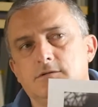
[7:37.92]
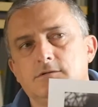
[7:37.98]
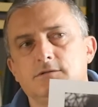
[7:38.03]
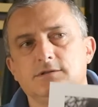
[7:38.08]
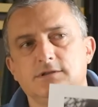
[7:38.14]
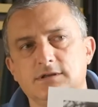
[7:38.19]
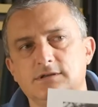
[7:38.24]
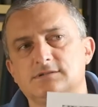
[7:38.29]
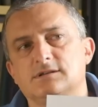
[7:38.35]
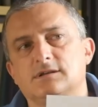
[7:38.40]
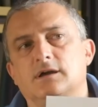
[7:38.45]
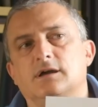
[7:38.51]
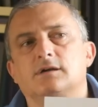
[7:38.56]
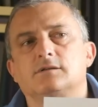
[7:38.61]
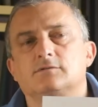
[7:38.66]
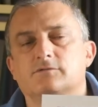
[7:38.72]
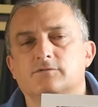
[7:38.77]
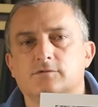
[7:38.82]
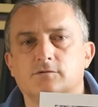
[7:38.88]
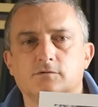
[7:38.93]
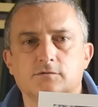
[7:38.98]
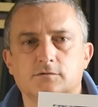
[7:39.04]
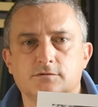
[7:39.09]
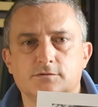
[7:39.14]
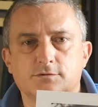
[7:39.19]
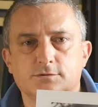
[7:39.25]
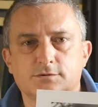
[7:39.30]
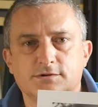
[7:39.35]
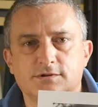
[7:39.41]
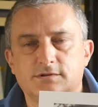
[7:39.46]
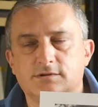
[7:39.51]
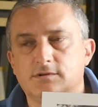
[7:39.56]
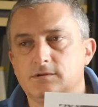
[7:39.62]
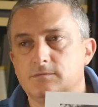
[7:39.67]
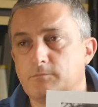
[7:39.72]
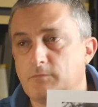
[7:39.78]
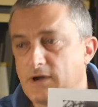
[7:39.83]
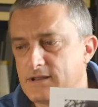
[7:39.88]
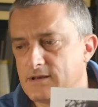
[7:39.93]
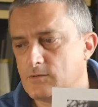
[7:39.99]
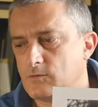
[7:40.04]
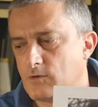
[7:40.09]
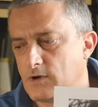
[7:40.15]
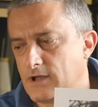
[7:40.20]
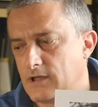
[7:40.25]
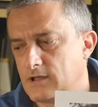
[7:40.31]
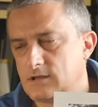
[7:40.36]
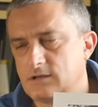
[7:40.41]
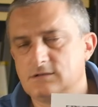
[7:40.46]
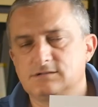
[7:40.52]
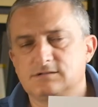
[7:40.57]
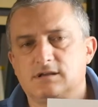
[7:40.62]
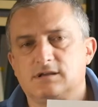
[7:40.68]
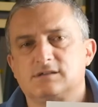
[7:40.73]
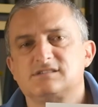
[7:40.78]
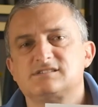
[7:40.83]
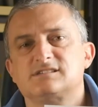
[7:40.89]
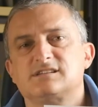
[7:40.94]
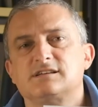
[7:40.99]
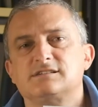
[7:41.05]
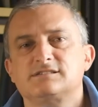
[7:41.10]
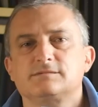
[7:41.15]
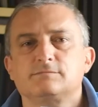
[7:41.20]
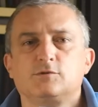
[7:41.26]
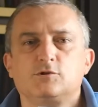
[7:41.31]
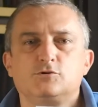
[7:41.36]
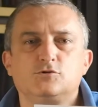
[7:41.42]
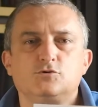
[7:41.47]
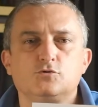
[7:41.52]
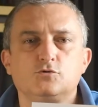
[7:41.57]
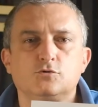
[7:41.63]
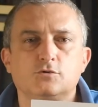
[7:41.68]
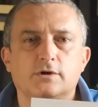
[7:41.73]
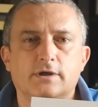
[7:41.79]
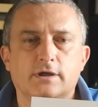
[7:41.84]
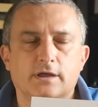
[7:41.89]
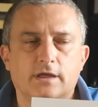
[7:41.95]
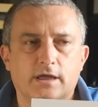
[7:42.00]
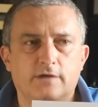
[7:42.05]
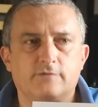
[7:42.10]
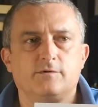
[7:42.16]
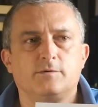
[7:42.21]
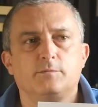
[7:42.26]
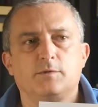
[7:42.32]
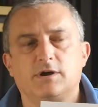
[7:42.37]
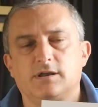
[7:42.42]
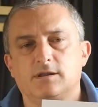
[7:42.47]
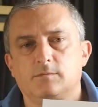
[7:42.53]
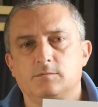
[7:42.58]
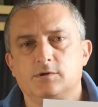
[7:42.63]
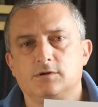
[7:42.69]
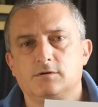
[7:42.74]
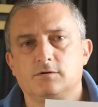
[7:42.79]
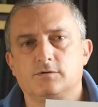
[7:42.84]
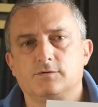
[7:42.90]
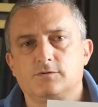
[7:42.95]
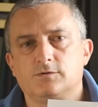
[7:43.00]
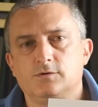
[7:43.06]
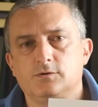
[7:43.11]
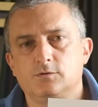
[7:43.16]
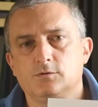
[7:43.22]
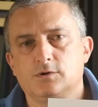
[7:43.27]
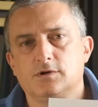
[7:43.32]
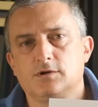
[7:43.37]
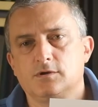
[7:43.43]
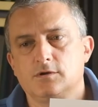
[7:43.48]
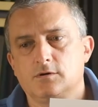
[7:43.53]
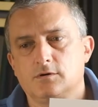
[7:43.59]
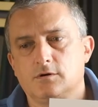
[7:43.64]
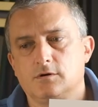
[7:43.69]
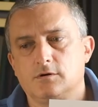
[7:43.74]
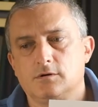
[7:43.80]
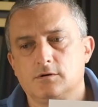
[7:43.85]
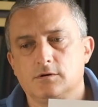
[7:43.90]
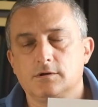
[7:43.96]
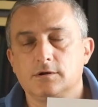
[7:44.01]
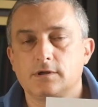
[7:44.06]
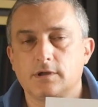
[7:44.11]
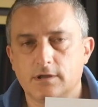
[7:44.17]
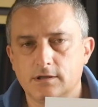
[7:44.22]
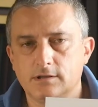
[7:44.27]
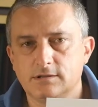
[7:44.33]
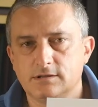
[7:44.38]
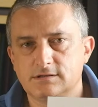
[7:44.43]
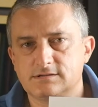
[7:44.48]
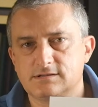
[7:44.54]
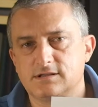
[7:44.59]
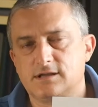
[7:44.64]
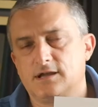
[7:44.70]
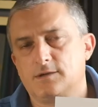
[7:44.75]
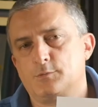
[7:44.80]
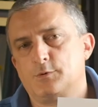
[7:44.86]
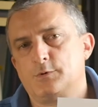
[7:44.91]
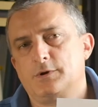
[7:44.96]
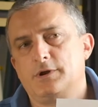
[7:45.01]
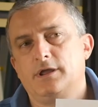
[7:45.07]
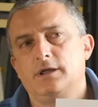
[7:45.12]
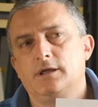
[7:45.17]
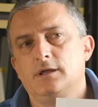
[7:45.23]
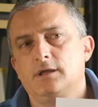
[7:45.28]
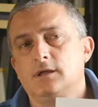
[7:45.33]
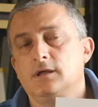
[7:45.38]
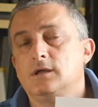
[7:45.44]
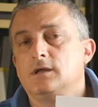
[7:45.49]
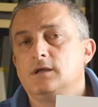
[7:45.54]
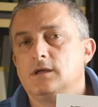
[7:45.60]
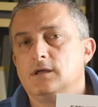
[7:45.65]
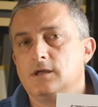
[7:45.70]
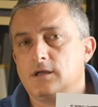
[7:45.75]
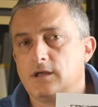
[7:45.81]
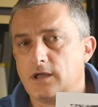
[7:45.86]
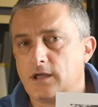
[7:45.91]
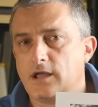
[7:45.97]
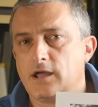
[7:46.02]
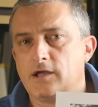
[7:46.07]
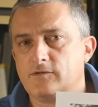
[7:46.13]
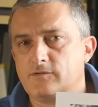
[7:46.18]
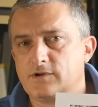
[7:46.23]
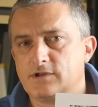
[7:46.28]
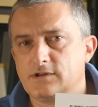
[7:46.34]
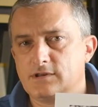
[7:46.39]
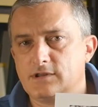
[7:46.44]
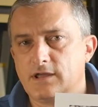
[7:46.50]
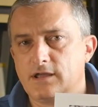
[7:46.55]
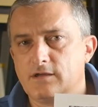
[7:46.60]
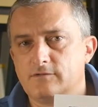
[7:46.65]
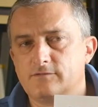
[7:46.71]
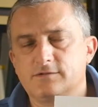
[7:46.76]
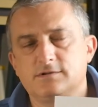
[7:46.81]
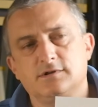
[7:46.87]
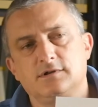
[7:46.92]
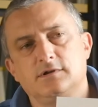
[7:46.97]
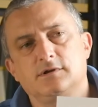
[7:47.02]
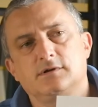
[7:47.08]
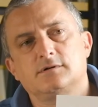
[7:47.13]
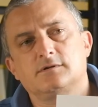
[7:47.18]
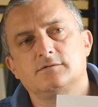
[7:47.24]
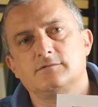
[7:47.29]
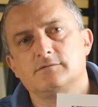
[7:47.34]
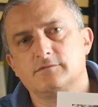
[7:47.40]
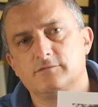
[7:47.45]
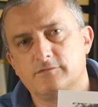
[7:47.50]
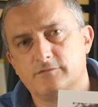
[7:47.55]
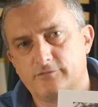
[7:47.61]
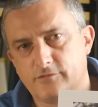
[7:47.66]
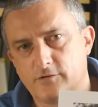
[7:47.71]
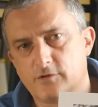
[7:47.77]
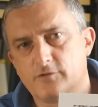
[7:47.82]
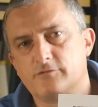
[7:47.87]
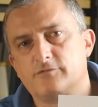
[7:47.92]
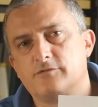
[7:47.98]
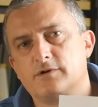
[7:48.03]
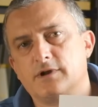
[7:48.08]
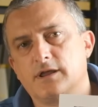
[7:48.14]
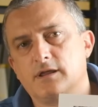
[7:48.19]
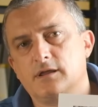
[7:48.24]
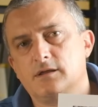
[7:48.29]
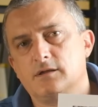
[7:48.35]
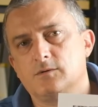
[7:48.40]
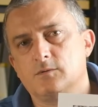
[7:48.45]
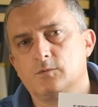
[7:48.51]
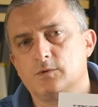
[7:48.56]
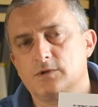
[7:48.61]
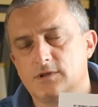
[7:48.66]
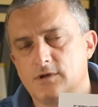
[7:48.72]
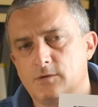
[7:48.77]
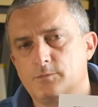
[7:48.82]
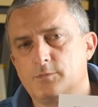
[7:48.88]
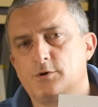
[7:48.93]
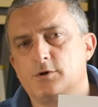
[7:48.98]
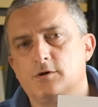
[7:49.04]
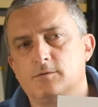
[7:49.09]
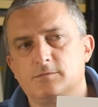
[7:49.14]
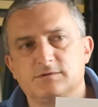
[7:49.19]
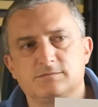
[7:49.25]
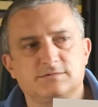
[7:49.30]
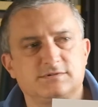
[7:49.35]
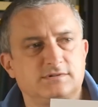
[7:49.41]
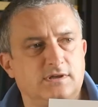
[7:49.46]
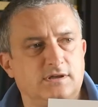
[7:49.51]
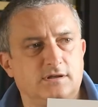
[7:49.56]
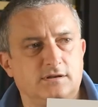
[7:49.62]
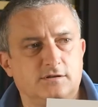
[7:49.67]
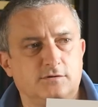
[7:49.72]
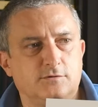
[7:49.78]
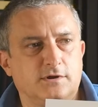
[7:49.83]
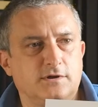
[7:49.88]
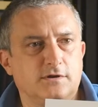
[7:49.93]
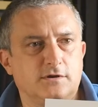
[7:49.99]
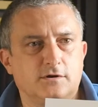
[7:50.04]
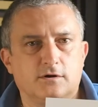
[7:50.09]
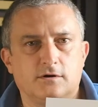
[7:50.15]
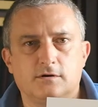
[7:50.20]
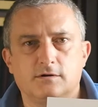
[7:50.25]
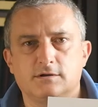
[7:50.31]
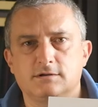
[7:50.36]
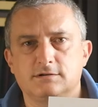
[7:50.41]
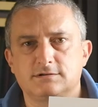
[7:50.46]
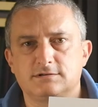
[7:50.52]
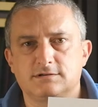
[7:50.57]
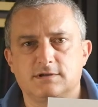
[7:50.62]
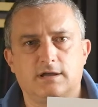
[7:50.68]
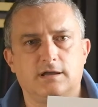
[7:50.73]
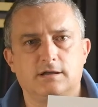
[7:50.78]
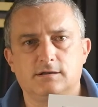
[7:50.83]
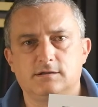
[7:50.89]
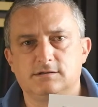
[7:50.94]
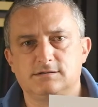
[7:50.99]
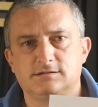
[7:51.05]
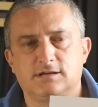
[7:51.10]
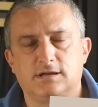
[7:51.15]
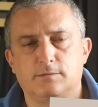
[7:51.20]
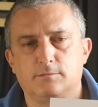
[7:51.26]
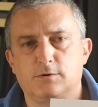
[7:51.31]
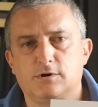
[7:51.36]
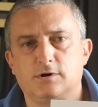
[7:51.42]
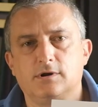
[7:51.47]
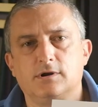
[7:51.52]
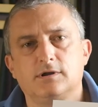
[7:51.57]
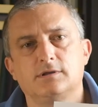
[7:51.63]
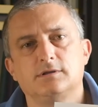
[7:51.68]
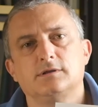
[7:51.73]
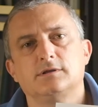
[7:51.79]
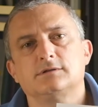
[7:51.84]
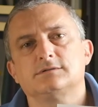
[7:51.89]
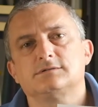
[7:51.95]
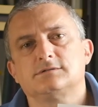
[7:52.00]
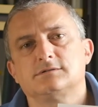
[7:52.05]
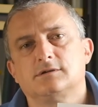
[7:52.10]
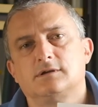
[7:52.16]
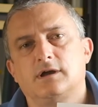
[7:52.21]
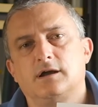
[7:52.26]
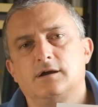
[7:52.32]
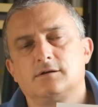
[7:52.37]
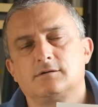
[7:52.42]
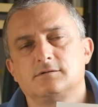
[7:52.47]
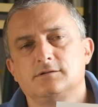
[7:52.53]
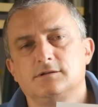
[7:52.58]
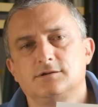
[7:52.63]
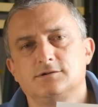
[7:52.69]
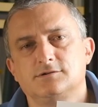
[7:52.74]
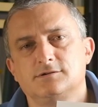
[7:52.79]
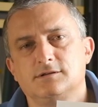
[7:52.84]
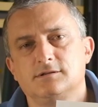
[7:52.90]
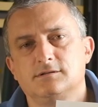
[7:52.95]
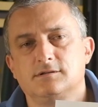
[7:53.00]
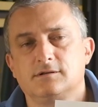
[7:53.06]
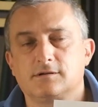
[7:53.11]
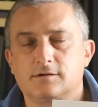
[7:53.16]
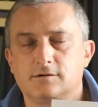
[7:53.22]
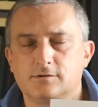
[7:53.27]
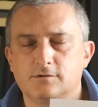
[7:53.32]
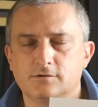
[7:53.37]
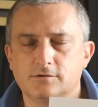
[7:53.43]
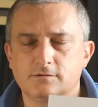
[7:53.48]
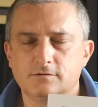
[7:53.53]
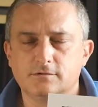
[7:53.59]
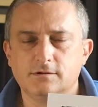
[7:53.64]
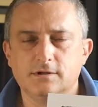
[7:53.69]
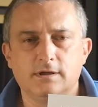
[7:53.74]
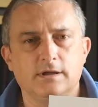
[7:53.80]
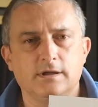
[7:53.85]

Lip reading: this kind of culture, that by the way is accessible to everybody, because you can go in this library every day of the year for free without problems, and you can go inside in summer and it's air conditioned and cool.